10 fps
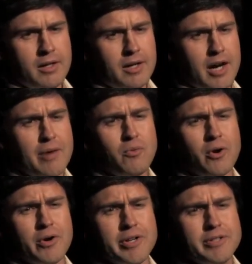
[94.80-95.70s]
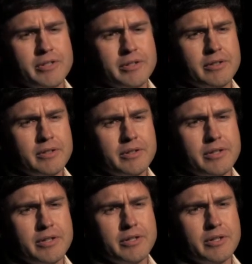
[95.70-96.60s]
floor. I'm worried.
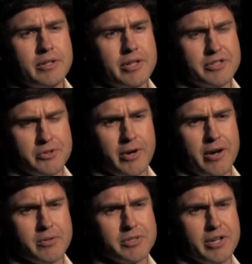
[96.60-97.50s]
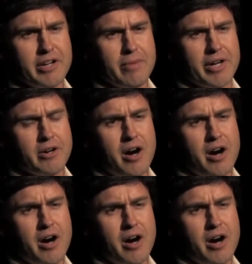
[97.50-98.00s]
Yesterday I was getting my